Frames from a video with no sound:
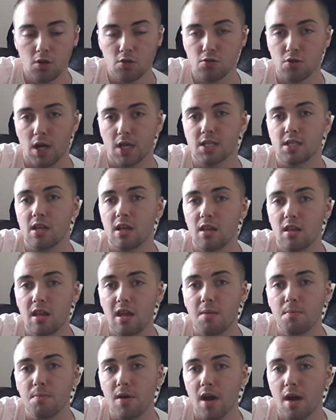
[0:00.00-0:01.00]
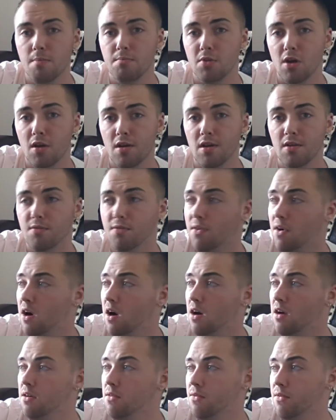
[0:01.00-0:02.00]
dressed in
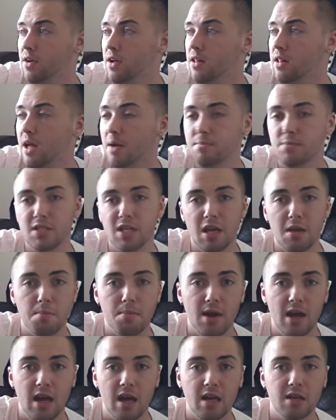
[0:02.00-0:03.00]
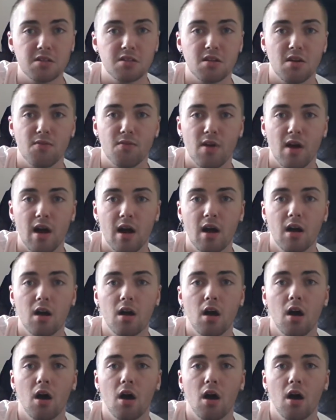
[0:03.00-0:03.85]
WB99 and MTP and stuff like that.